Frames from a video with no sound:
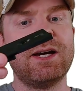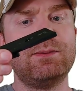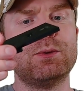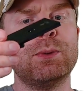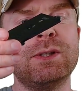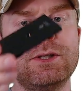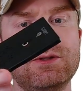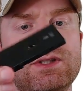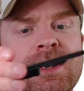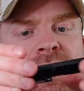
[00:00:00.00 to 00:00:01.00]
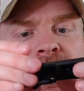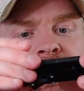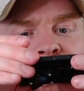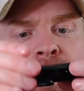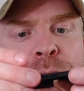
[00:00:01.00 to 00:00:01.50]
helped reduce the
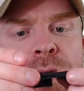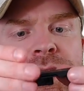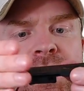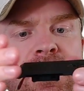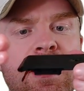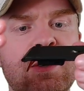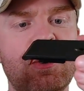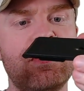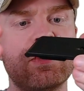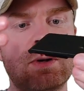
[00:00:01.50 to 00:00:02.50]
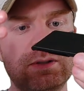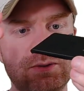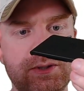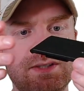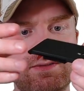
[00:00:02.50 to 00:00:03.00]
vibration and overall
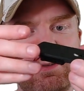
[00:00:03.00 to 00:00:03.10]
noise of the